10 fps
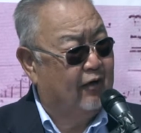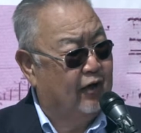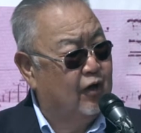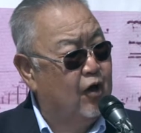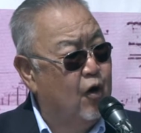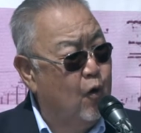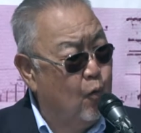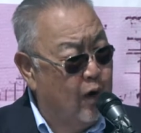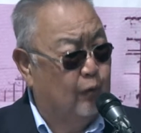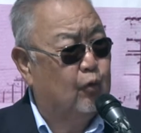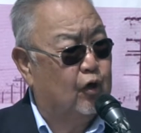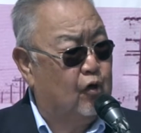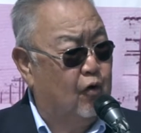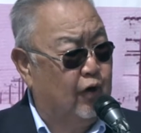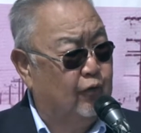it, what we're
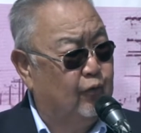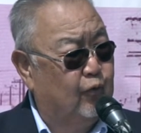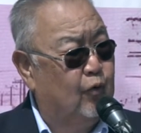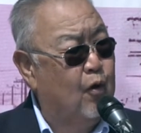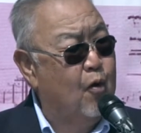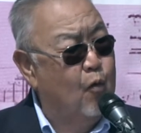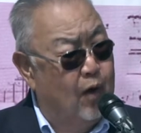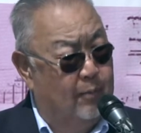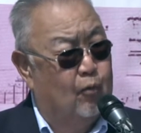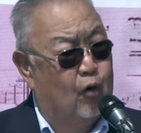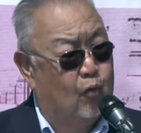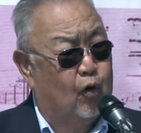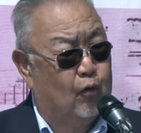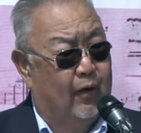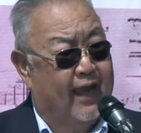going through, what more work
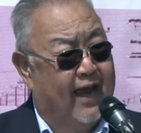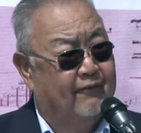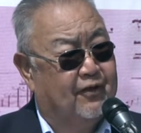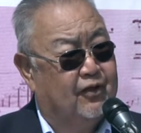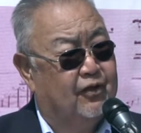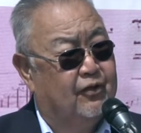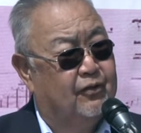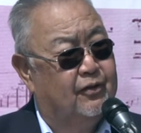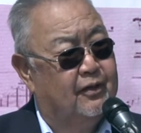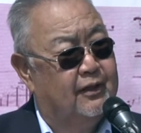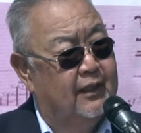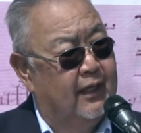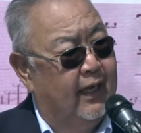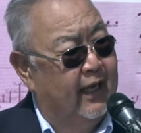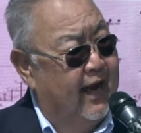we have to do.
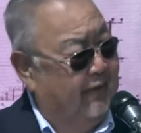And I